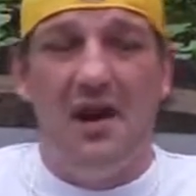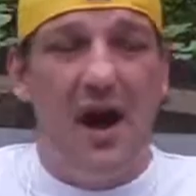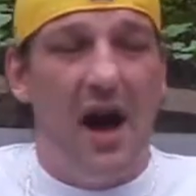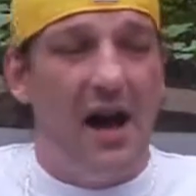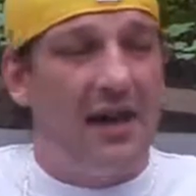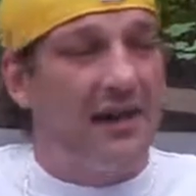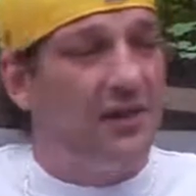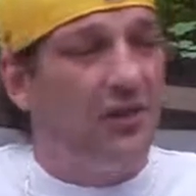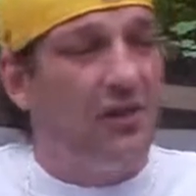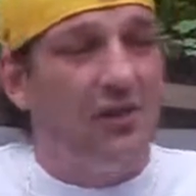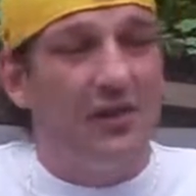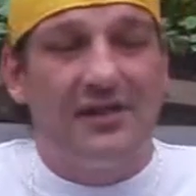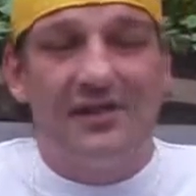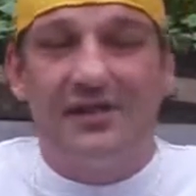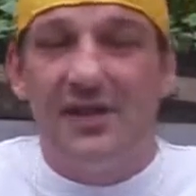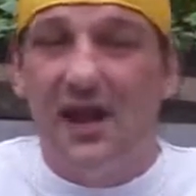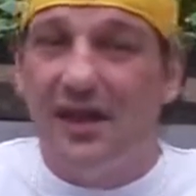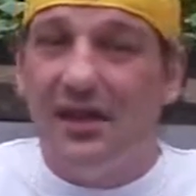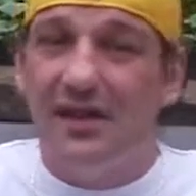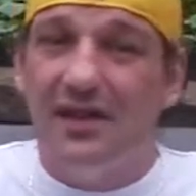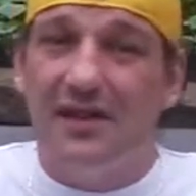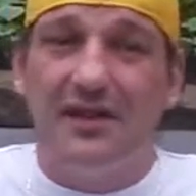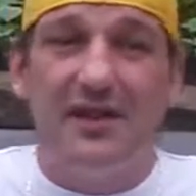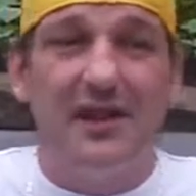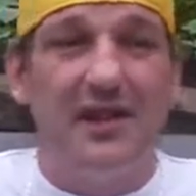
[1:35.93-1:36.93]
I can only tell
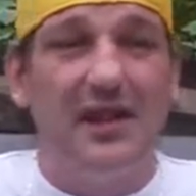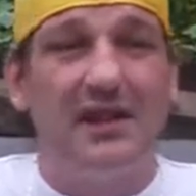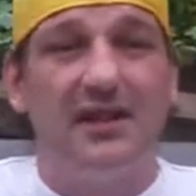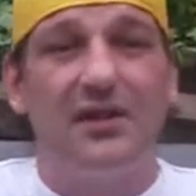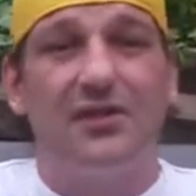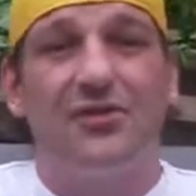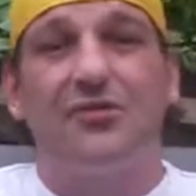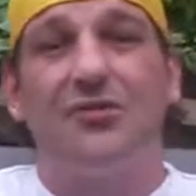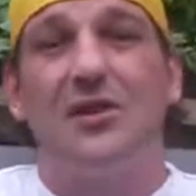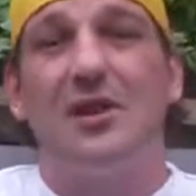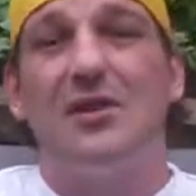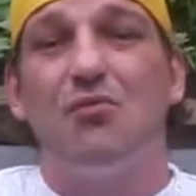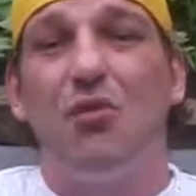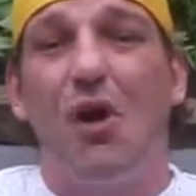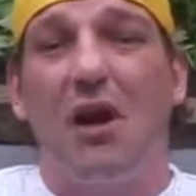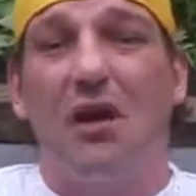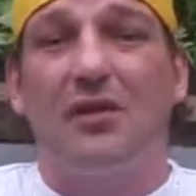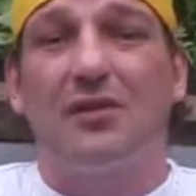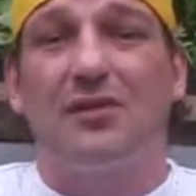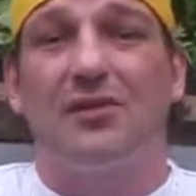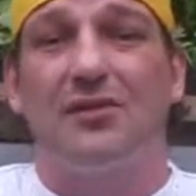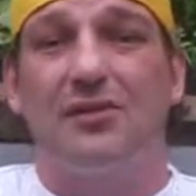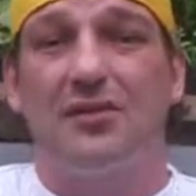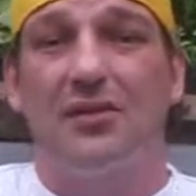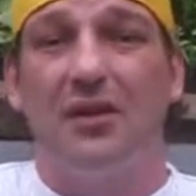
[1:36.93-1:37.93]
you that the industry
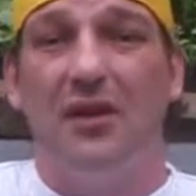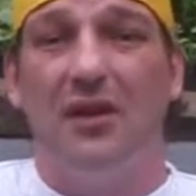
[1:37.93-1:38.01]
works,